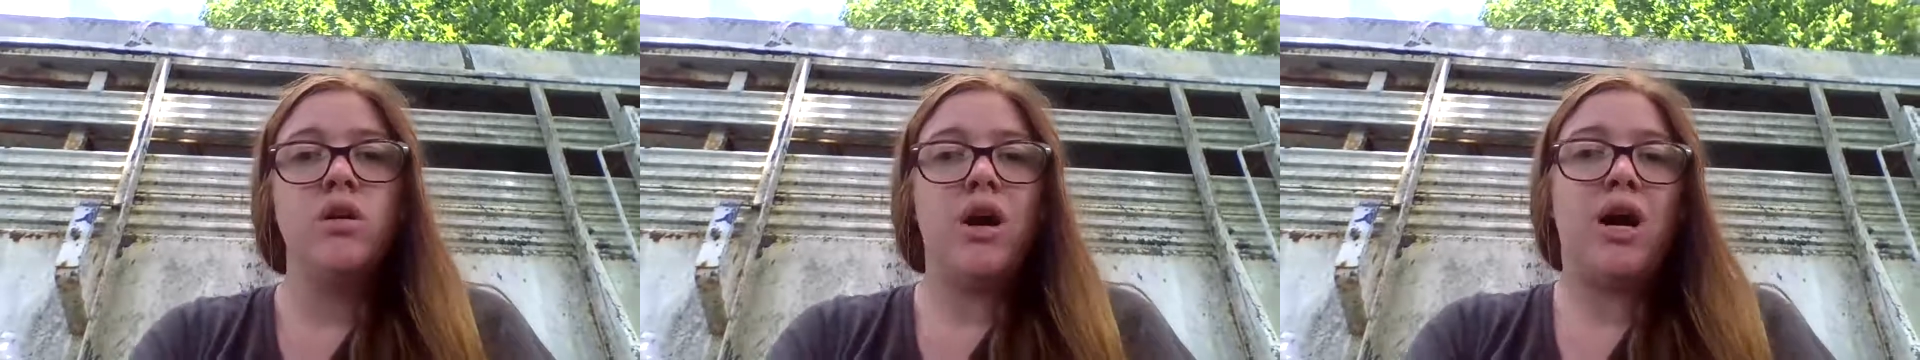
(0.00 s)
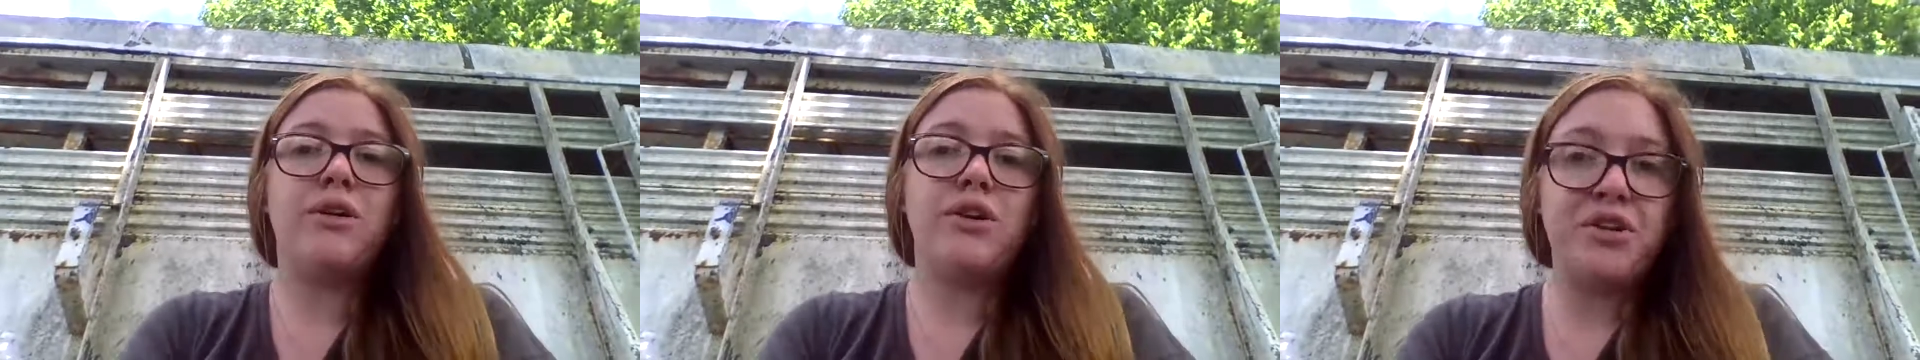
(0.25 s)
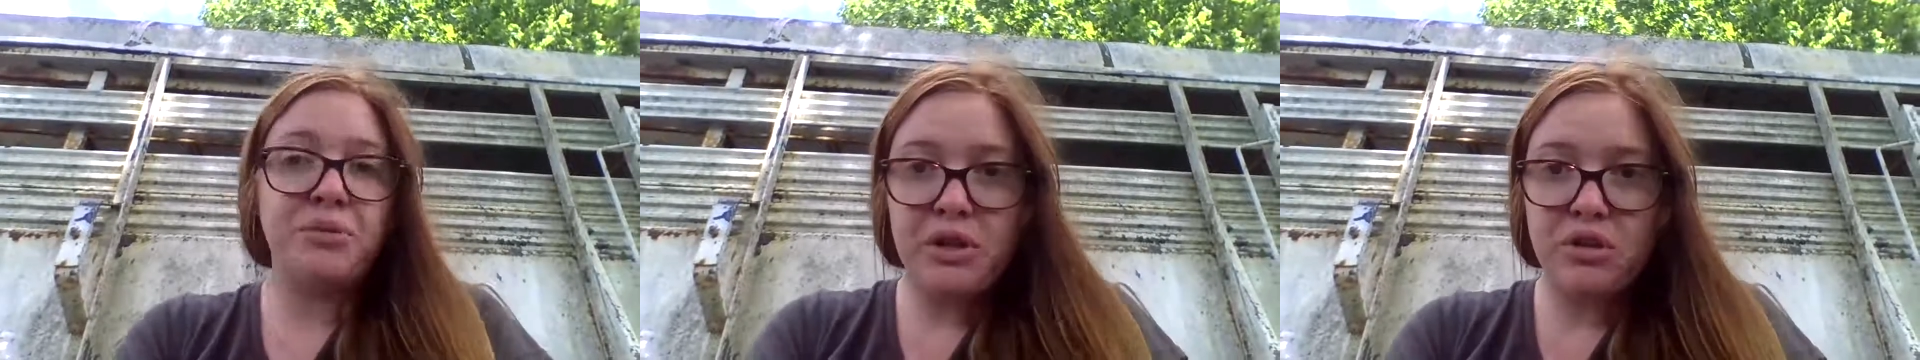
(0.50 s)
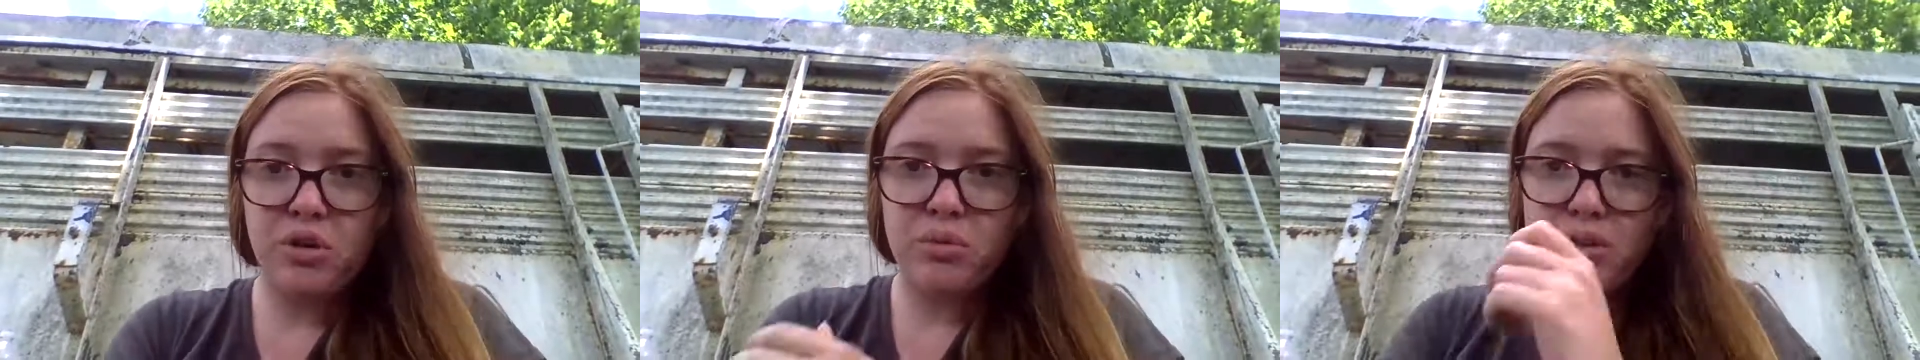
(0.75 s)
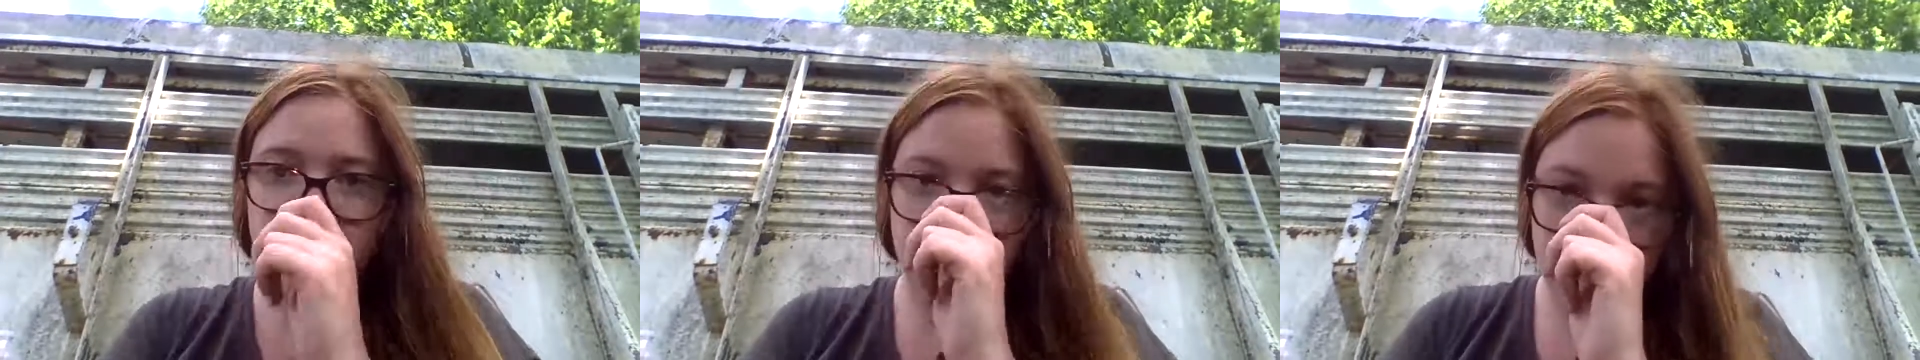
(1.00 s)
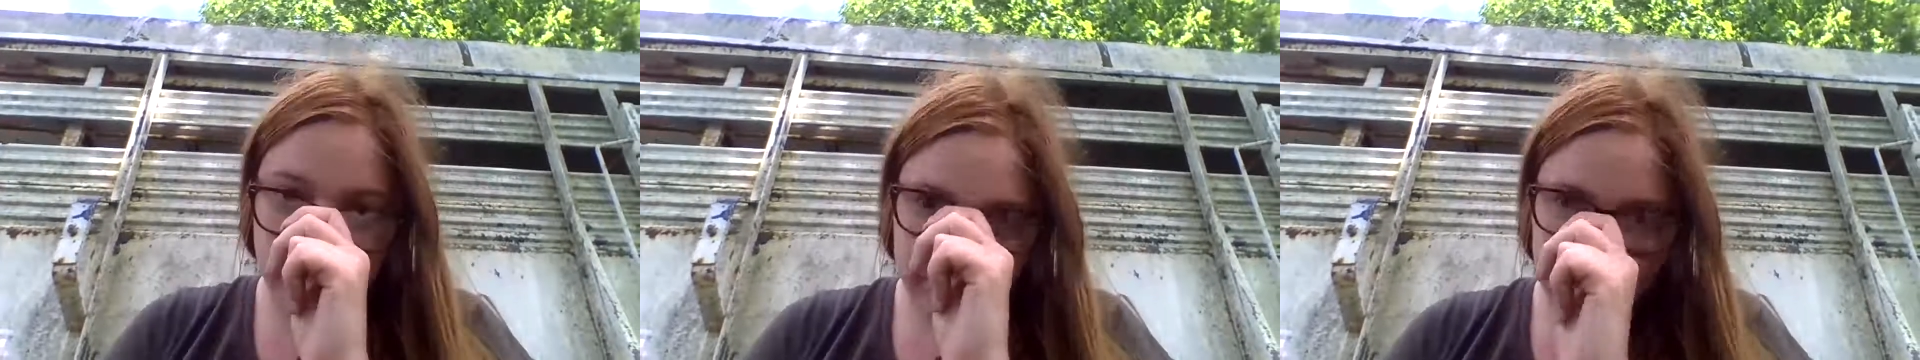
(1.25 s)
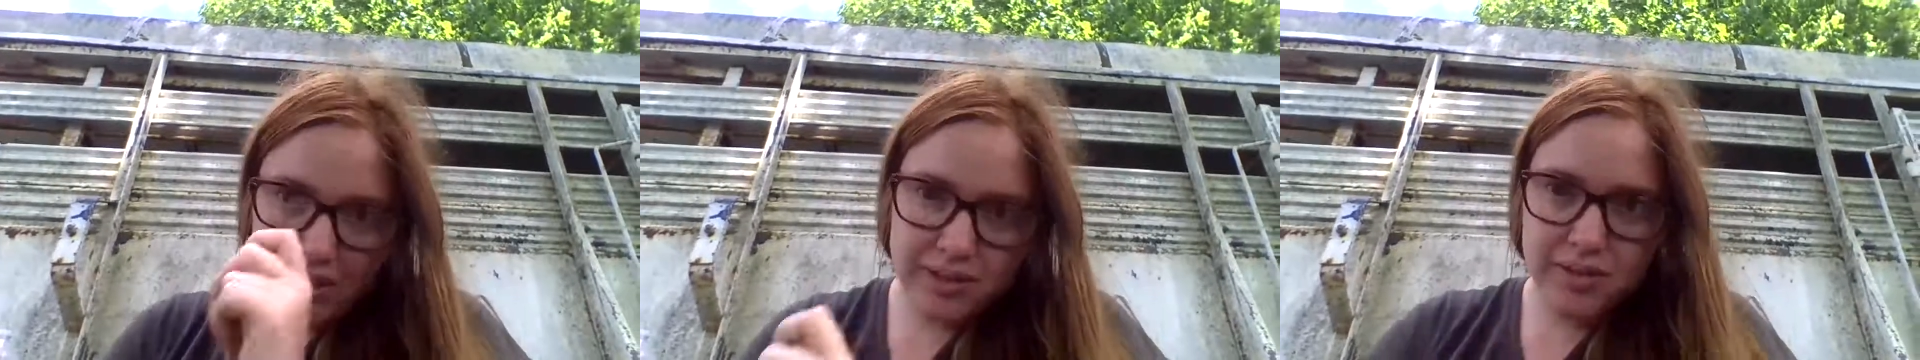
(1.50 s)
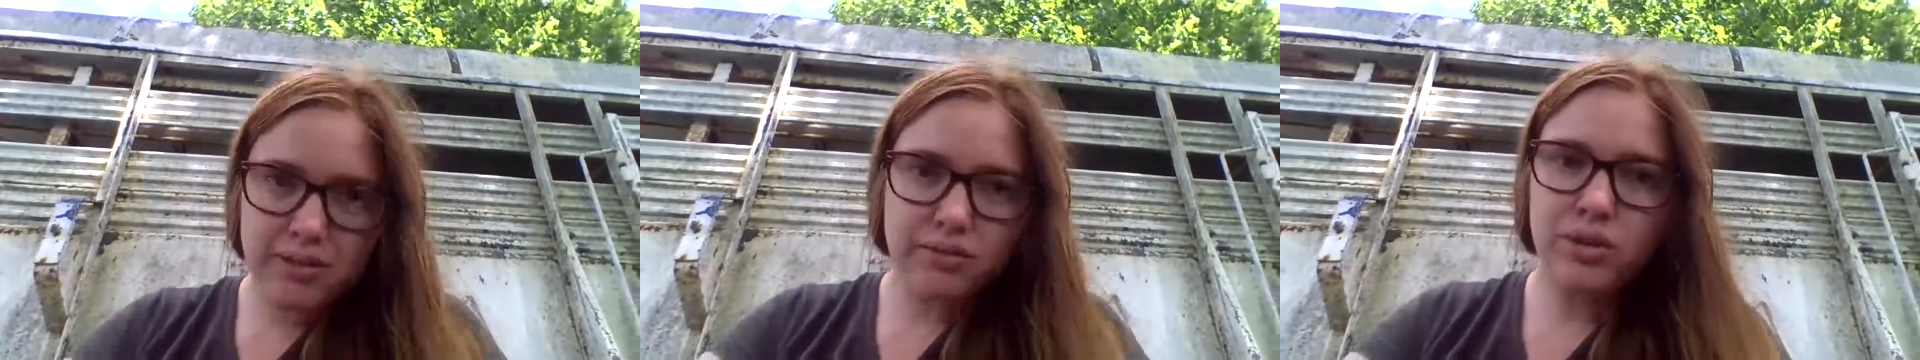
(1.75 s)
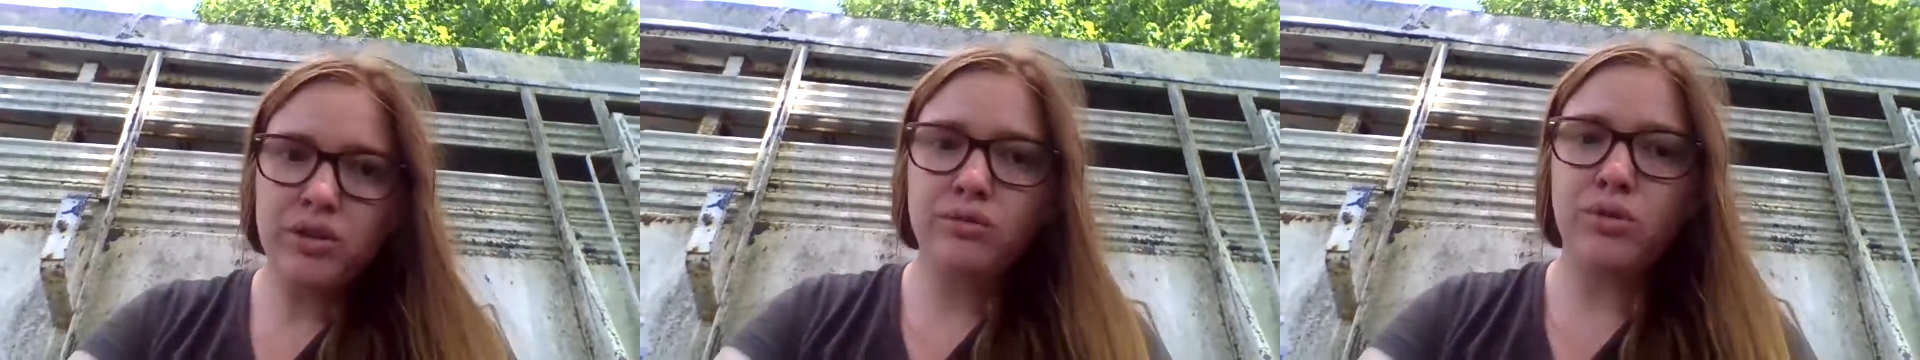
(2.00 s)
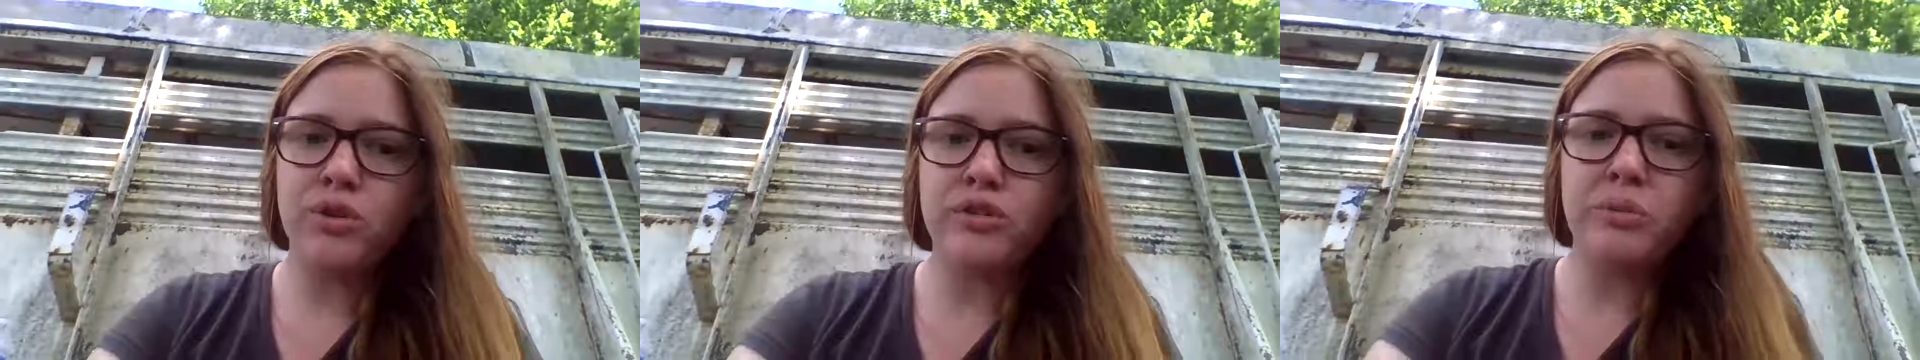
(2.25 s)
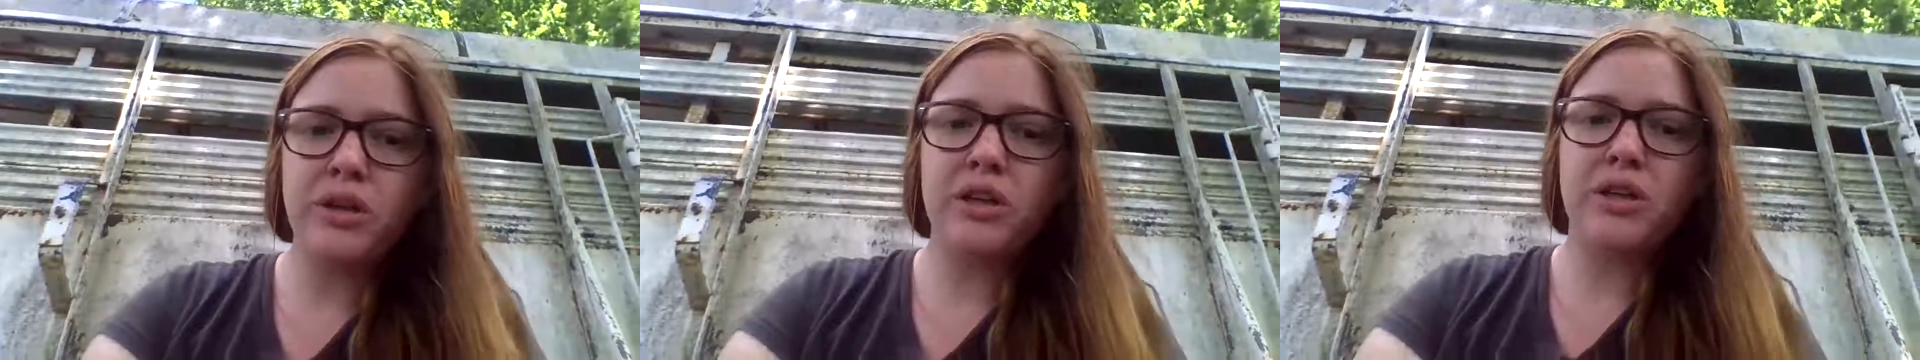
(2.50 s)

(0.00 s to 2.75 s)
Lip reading: I recommend always using positive reinforcement.